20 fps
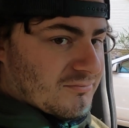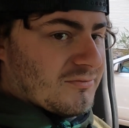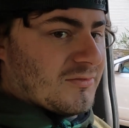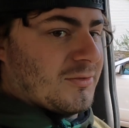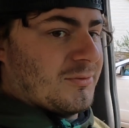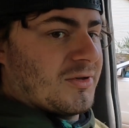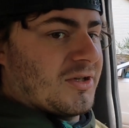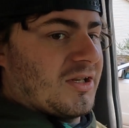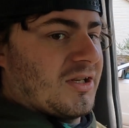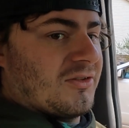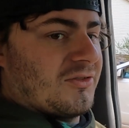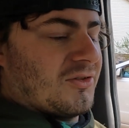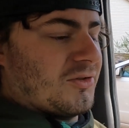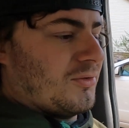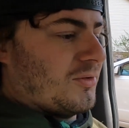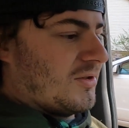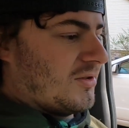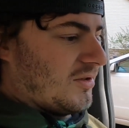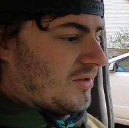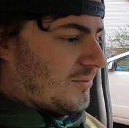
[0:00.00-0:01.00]
I'm going to get
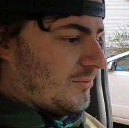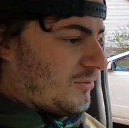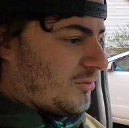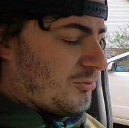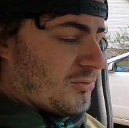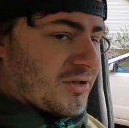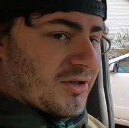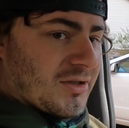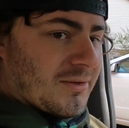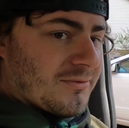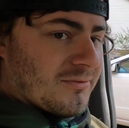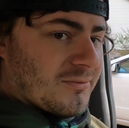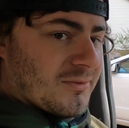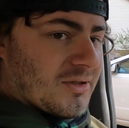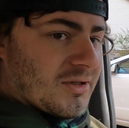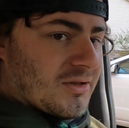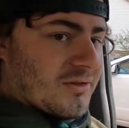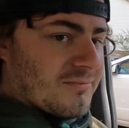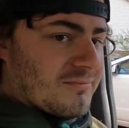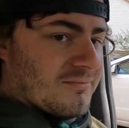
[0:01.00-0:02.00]
to it and then we'll pick up from
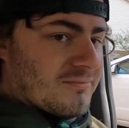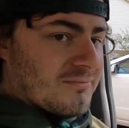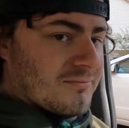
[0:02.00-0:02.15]
there.